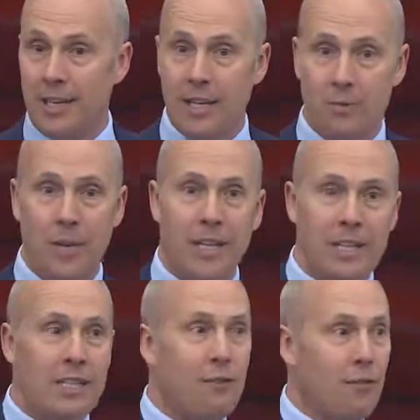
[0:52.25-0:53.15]
I explain that
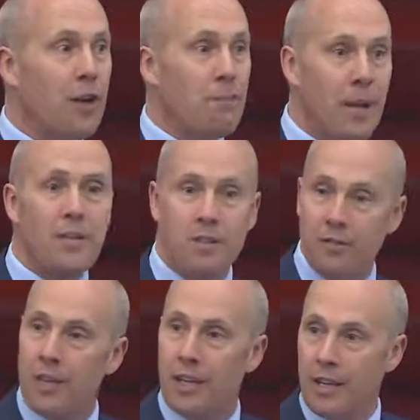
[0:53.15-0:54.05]
it's the front bench
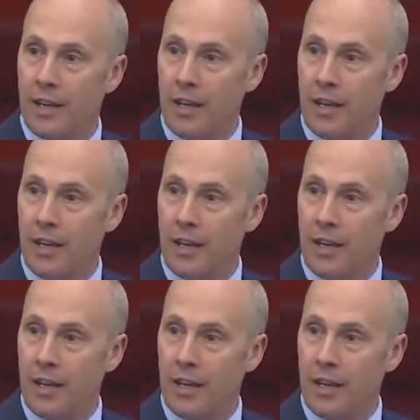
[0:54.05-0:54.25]
of the